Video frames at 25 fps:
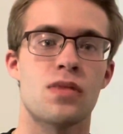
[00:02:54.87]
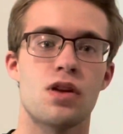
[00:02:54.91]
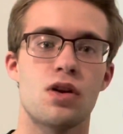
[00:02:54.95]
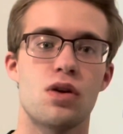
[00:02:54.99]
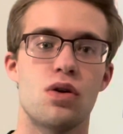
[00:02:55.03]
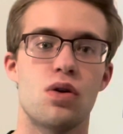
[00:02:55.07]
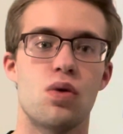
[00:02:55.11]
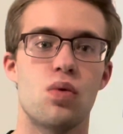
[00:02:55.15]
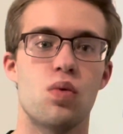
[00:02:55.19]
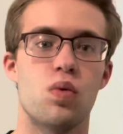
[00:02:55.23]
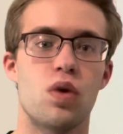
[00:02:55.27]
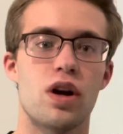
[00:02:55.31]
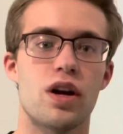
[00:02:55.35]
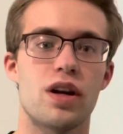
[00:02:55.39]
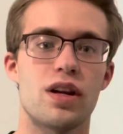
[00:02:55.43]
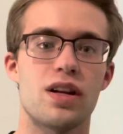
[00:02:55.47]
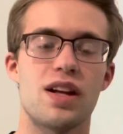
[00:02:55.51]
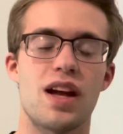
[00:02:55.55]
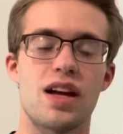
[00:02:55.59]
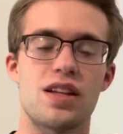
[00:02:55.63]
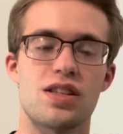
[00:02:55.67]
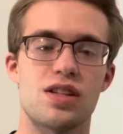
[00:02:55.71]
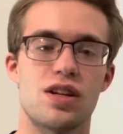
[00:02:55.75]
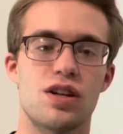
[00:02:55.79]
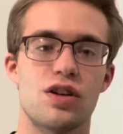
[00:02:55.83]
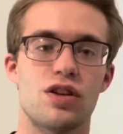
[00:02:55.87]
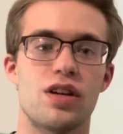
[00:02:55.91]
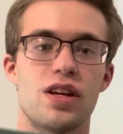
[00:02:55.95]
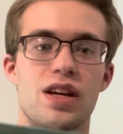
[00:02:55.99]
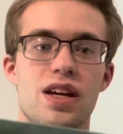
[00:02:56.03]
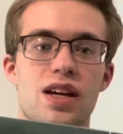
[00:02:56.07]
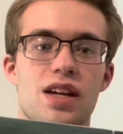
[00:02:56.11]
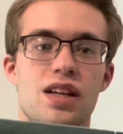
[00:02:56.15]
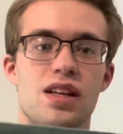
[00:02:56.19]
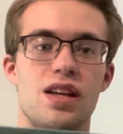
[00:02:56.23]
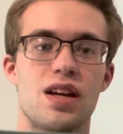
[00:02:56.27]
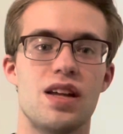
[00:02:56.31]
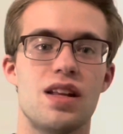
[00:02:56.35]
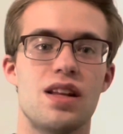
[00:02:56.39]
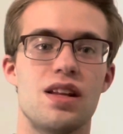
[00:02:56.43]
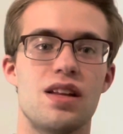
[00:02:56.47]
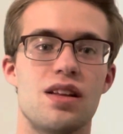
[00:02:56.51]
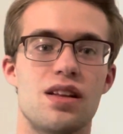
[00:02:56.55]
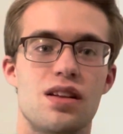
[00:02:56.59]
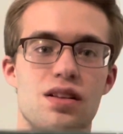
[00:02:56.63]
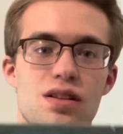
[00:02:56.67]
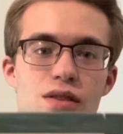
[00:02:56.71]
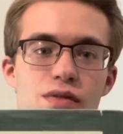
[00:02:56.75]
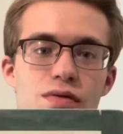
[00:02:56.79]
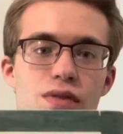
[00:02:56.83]
weren't necessarily in
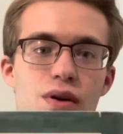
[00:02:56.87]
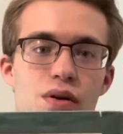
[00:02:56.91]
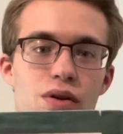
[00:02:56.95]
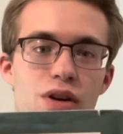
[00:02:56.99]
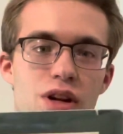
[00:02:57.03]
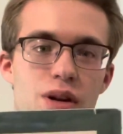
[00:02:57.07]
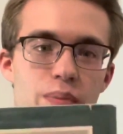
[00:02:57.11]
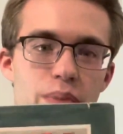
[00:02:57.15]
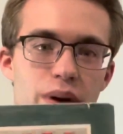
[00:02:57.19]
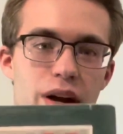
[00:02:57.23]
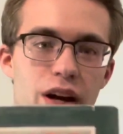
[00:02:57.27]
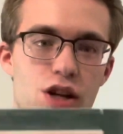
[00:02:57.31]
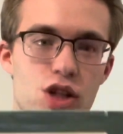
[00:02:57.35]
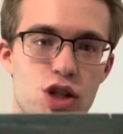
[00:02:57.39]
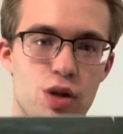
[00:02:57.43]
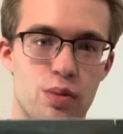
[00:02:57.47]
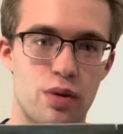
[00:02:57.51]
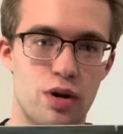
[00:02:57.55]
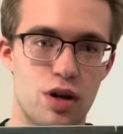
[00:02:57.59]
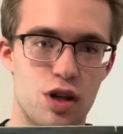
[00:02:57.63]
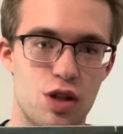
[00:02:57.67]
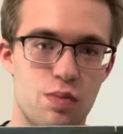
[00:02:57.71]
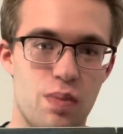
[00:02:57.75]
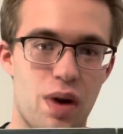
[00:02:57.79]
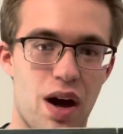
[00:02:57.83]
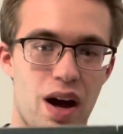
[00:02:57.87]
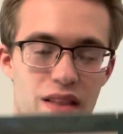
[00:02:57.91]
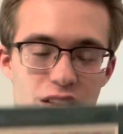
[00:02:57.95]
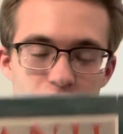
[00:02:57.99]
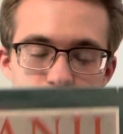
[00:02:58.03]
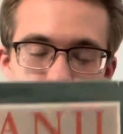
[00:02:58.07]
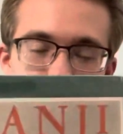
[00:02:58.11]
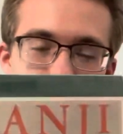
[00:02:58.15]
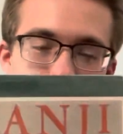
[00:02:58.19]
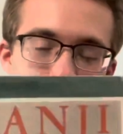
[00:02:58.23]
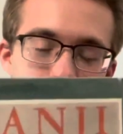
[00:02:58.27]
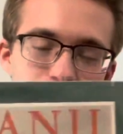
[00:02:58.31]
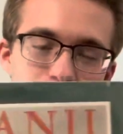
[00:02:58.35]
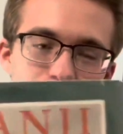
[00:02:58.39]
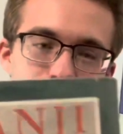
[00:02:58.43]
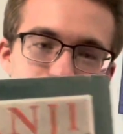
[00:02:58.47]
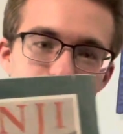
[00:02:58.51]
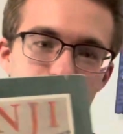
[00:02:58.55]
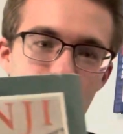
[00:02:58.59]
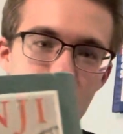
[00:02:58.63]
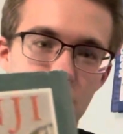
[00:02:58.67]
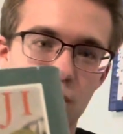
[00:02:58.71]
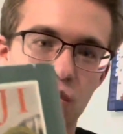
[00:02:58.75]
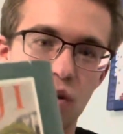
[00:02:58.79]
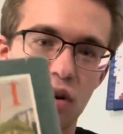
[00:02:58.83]
the devoted picture book spot. And that's probably because
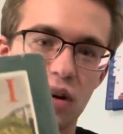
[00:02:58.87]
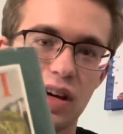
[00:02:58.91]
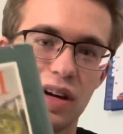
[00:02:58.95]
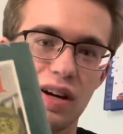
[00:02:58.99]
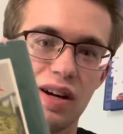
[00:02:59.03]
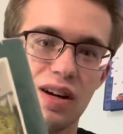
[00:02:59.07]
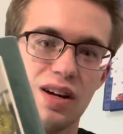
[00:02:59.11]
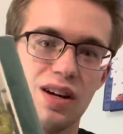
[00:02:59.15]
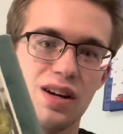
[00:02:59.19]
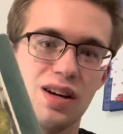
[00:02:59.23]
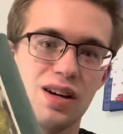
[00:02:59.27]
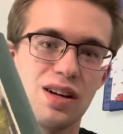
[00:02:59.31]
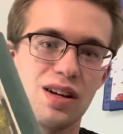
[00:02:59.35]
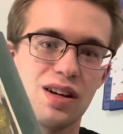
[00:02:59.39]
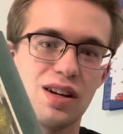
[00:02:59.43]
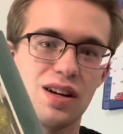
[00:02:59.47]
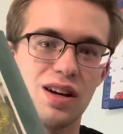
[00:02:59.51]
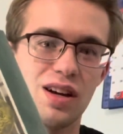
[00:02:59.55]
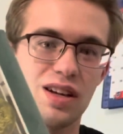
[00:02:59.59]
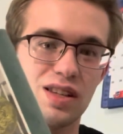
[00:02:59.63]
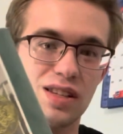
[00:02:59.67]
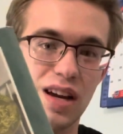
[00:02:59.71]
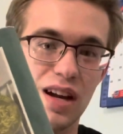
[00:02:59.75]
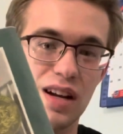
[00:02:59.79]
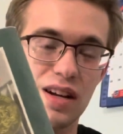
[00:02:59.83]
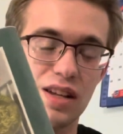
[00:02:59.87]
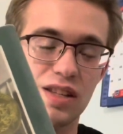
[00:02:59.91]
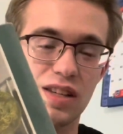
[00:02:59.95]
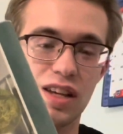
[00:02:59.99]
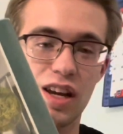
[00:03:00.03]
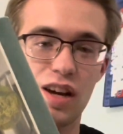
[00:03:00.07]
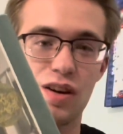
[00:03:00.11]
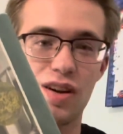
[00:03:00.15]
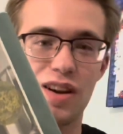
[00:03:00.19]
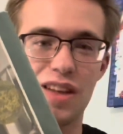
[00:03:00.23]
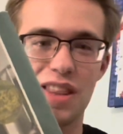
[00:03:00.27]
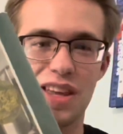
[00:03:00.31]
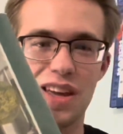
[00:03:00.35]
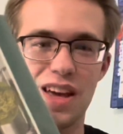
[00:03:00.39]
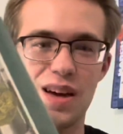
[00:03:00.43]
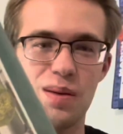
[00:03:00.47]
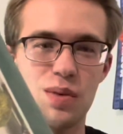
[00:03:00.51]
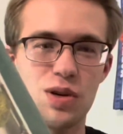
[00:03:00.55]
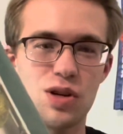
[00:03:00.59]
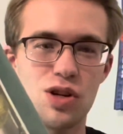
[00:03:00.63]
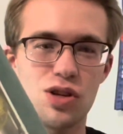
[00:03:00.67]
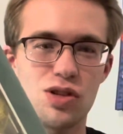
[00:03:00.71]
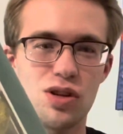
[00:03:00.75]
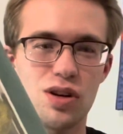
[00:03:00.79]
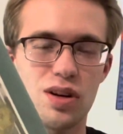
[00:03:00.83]
this book is kind of scary and the
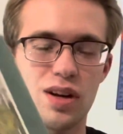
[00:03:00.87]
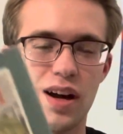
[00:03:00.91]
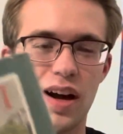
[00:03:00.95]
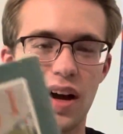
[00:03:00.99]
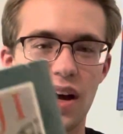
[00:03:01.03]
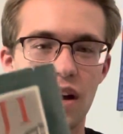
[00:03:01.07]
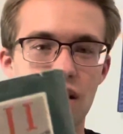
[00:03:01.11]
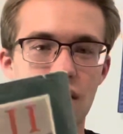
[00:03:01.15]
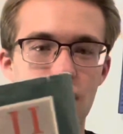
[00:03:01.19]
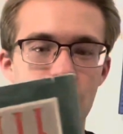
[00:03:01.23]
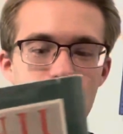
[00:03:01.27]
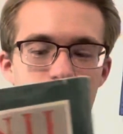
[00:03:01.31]
images are kind of